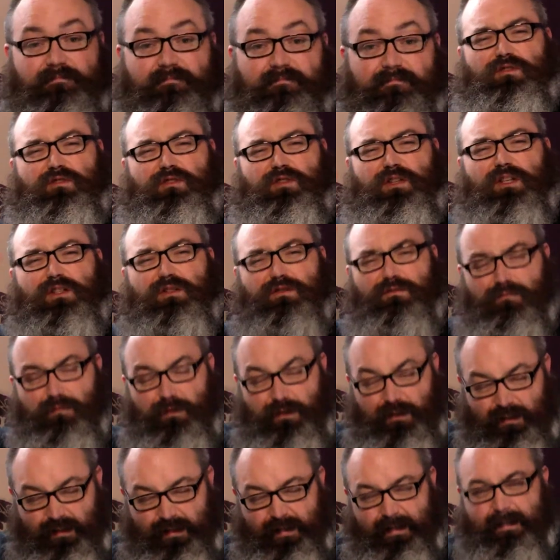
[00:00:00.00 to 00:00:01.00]
Just
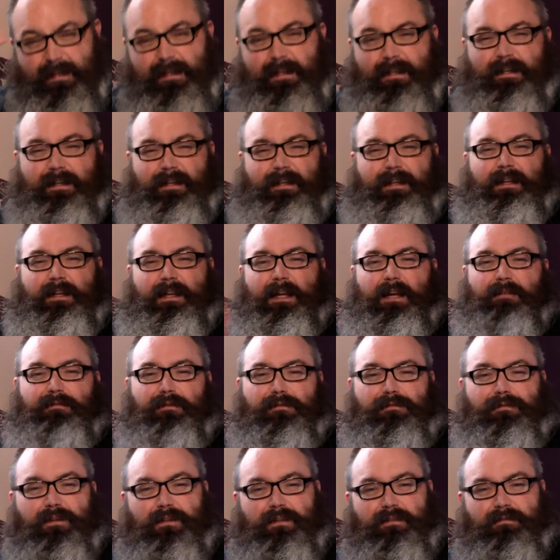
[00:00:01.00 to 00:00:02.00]
ridic in
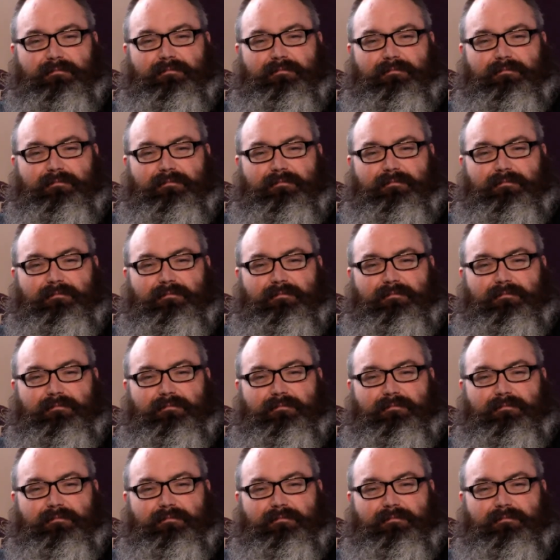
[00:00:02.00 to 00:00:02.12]
everything,